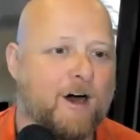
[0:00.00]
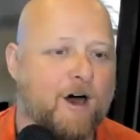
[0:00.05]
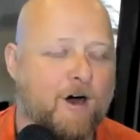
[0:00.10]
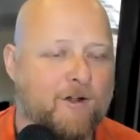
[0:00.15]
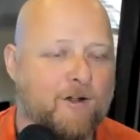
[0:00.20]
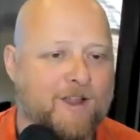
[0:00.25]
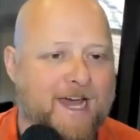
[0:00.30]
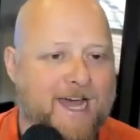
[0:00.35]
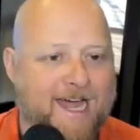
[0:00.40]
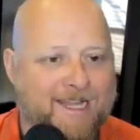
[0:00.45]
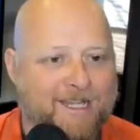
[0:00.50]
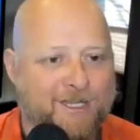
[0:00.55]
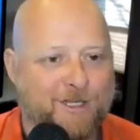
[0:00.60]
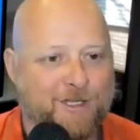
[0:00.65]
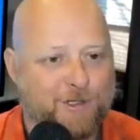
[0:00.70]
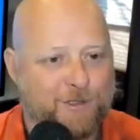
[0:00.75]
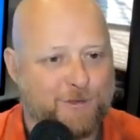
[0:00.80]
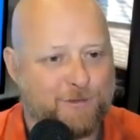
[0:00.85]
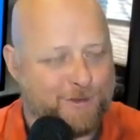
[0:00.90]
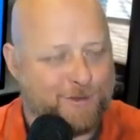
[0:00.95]
All I had to
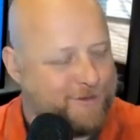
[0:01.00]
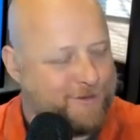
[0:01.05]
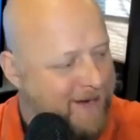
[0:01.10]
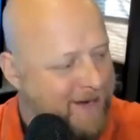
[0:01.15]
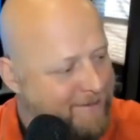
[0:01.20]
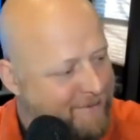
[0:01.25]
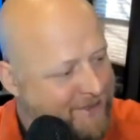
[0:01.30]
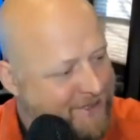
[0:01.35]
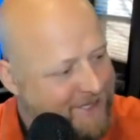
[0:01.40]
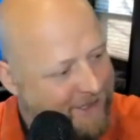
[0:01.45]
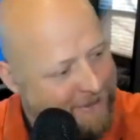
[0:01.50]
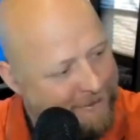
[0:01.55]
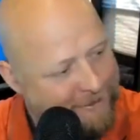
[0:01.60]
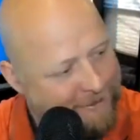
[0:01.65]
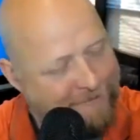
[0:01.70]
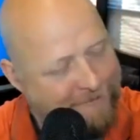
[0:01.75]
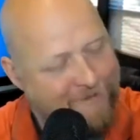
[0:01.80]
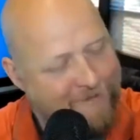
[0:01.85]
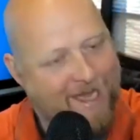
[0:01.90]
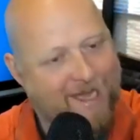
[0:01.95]
do was drive another
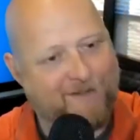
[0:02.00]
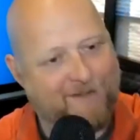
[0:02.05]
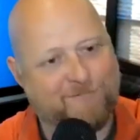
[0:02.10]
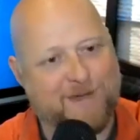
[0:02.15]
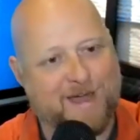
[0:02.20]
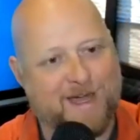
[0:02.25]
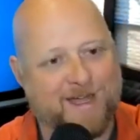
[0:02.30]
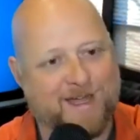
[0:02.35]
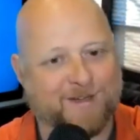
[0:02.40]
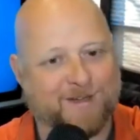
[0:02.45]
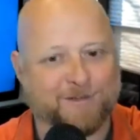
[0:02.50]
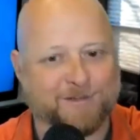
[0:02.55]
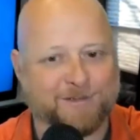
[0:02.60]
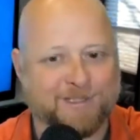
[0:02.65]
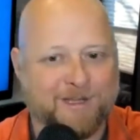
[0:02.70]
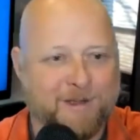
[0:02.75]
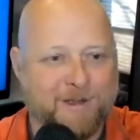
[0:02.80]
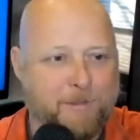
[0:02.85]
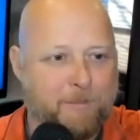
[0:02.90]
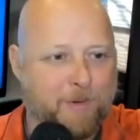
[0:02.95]
5 miles,
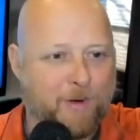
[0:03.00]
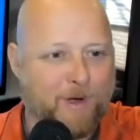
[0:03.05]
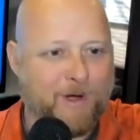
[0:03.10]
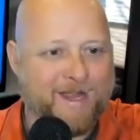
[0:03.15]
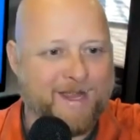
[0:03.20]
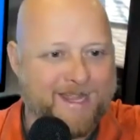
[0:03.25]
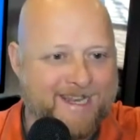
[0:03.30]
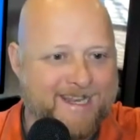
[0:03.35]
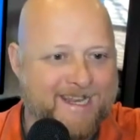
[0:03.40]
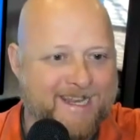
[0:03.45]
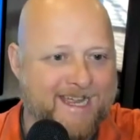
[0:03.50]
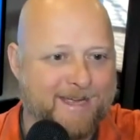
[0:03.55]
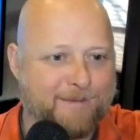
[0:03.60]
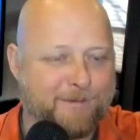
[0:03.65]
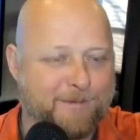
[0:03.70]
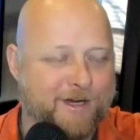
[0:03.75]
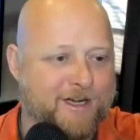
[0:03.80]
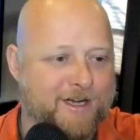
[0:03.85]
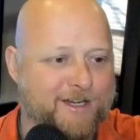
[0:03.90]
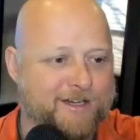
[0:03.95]
print a
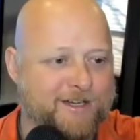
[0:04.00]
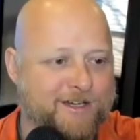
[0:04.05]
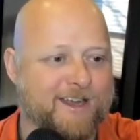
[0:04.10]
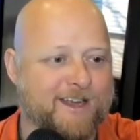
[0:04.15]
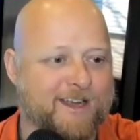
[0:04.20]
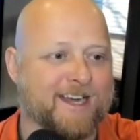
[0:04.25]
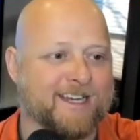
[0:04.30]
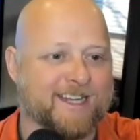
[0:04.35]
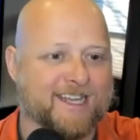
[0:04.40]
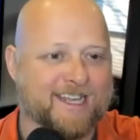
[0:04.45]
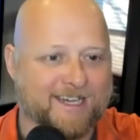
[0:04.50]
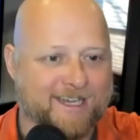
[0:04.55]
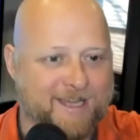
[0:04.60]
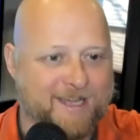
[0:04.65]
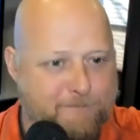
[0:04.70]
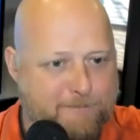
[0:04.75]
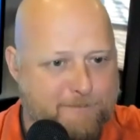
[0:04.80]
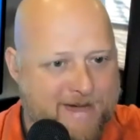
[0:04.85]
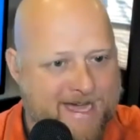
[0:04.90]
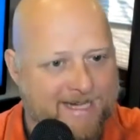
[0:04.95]
damn contract and
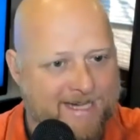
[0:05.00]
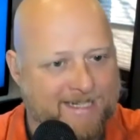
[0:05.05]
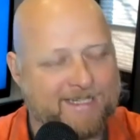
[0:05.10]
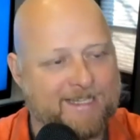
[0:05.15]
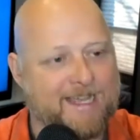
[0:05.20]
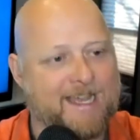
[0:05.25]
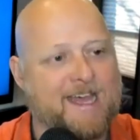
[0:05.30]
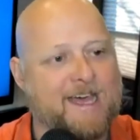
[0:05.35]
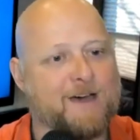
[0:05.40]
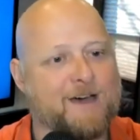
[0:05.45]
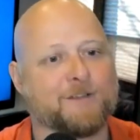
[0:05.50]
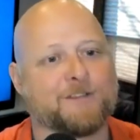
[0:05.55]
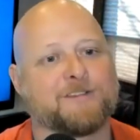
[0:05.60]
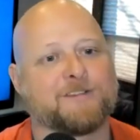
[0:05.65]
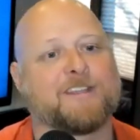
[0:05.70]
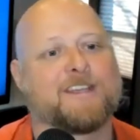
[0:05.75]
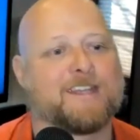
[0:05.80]
come back to the house.